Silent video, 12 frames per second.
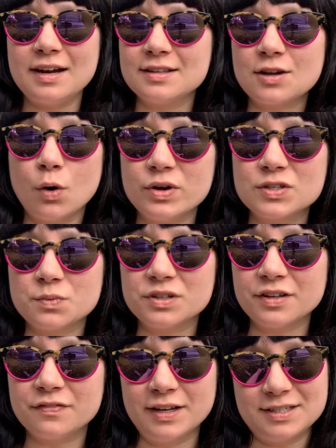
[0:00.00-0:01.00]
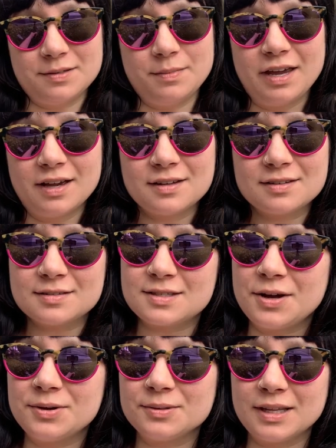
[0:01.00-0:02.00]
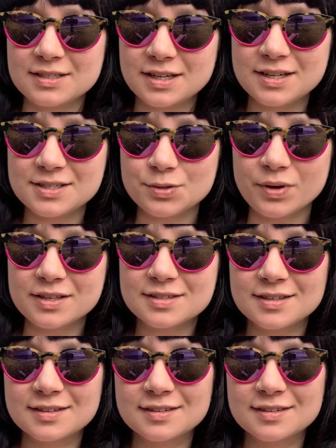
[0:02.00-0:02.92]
and it's always really fun to make. So let's get into it.